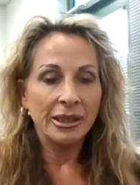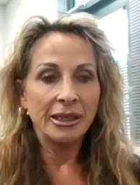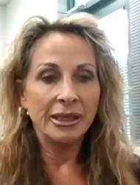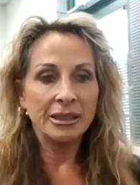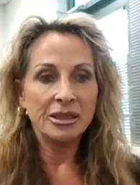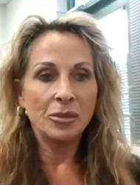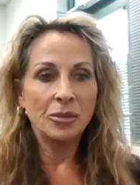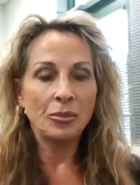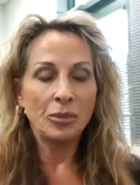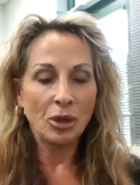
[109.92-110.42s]

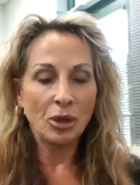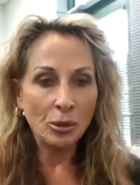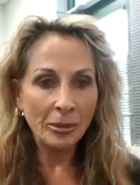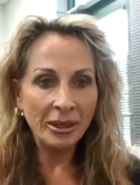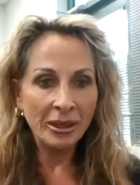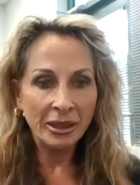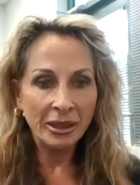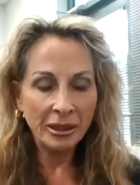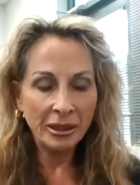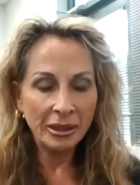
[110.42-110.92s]
is a
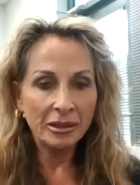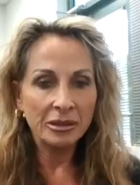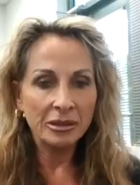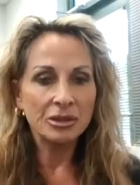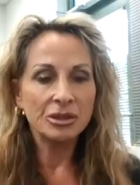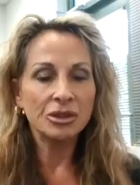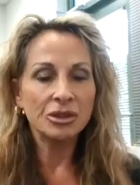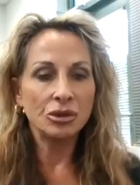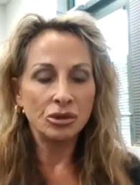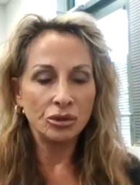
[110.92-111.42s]
permanent
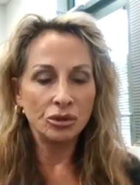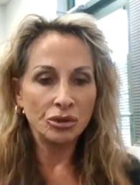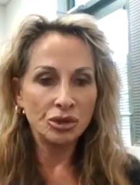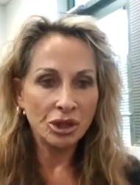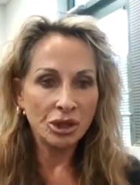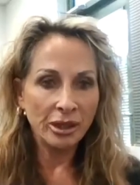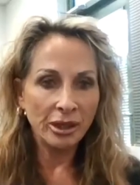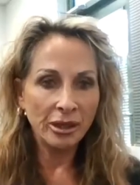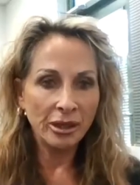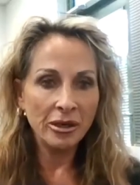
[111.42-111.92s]

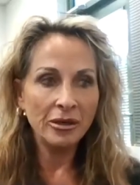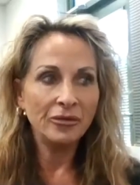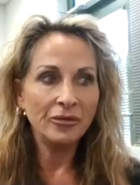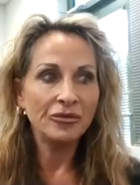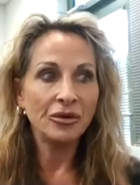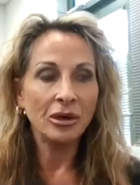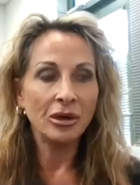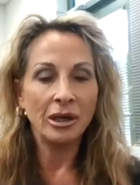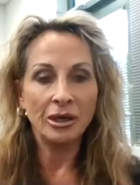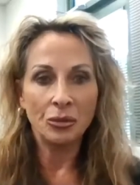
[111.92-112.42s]
solution
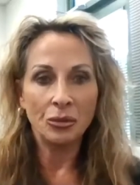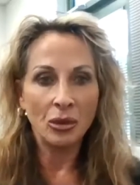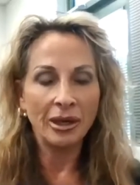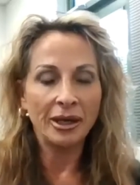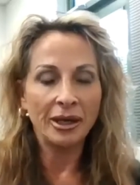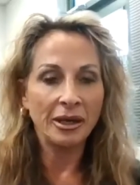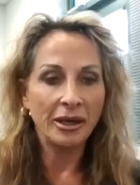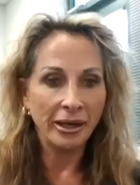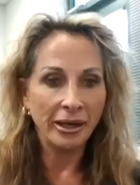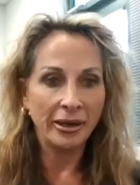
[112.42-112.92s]
for
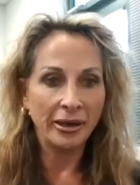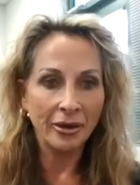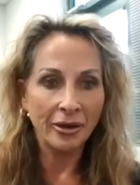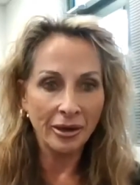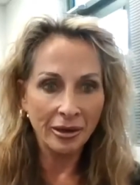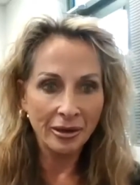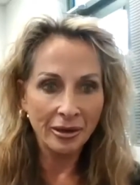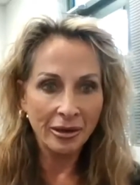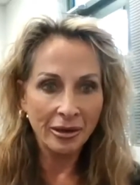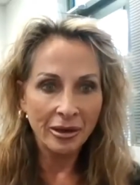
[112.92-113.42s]
unwanted hair.
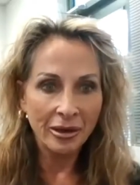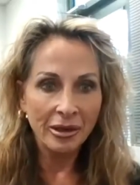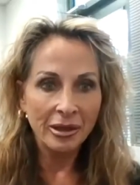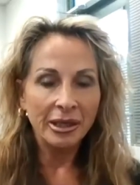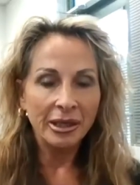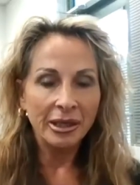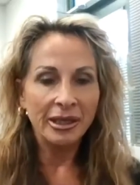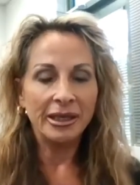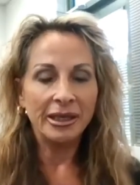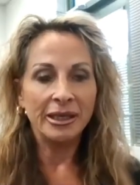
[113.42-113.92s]

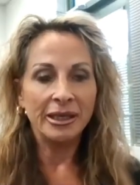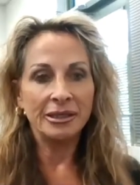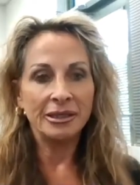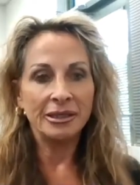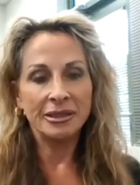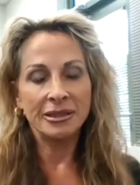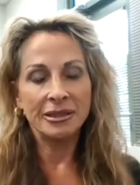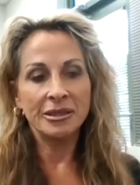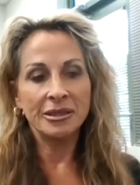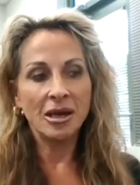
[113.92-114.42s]

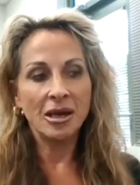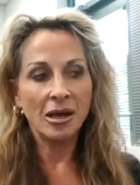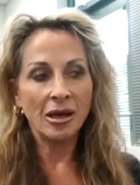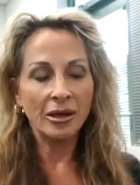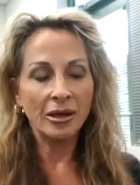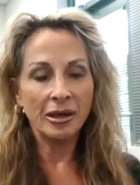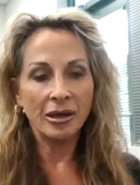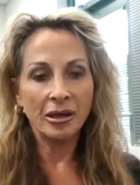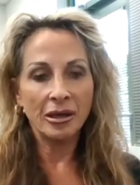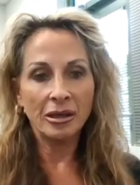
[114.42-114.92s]
It's
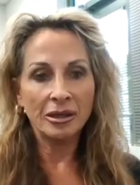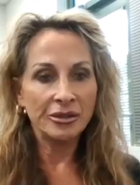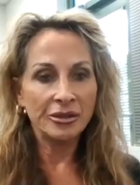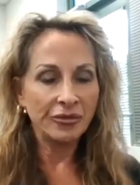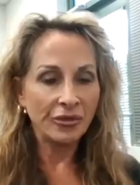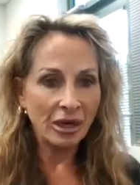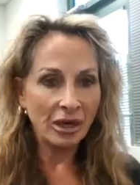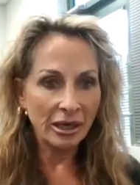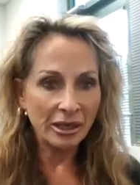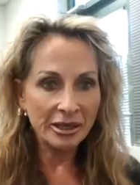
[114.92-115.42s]
not a
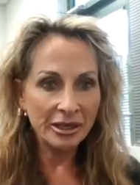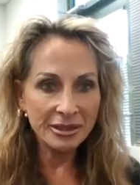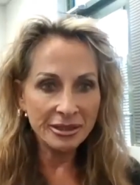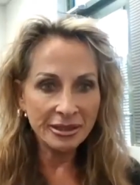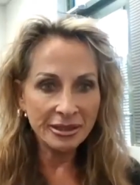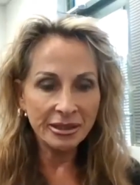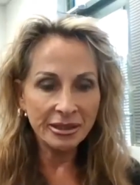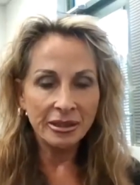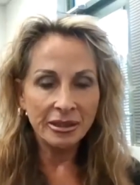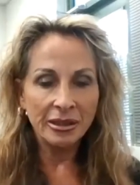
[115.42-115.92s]

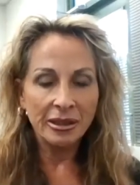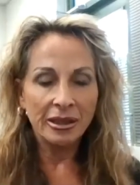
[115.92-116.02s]
device.